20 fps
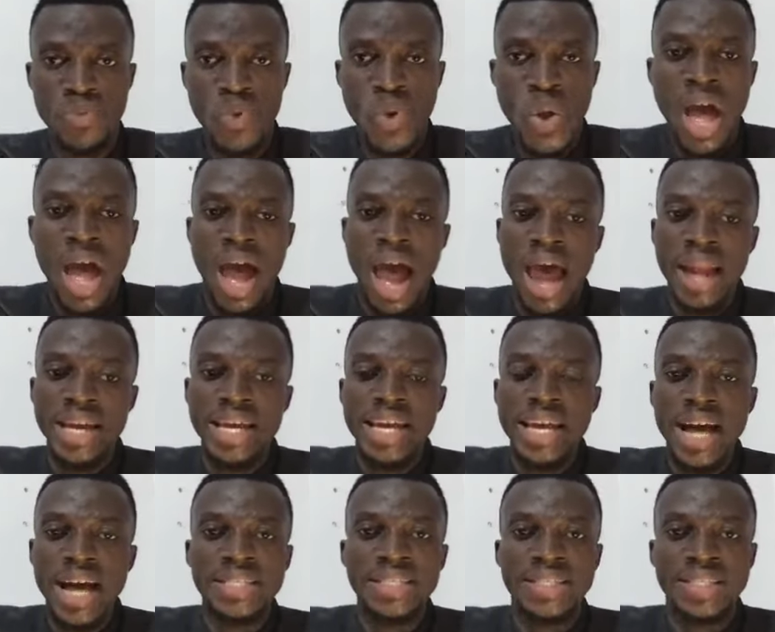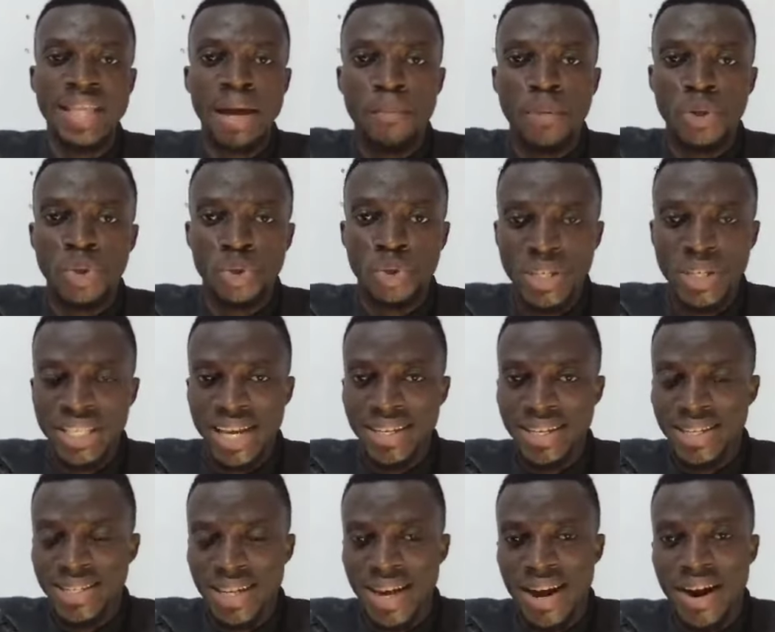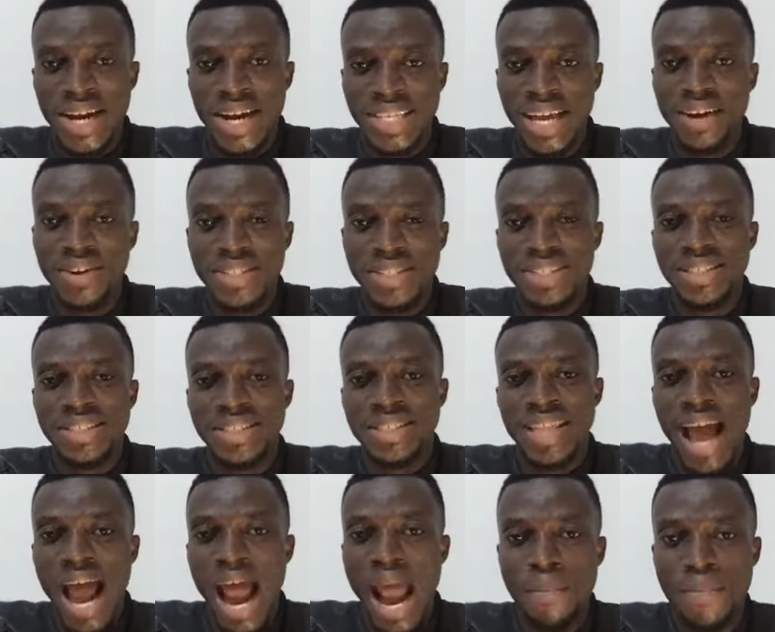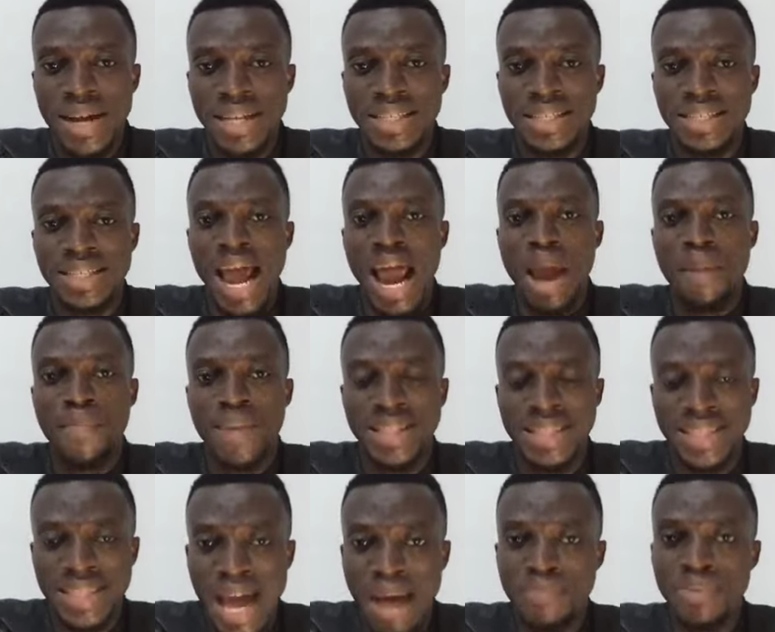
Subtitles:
And he has demonstrated this characteristics time and time and time.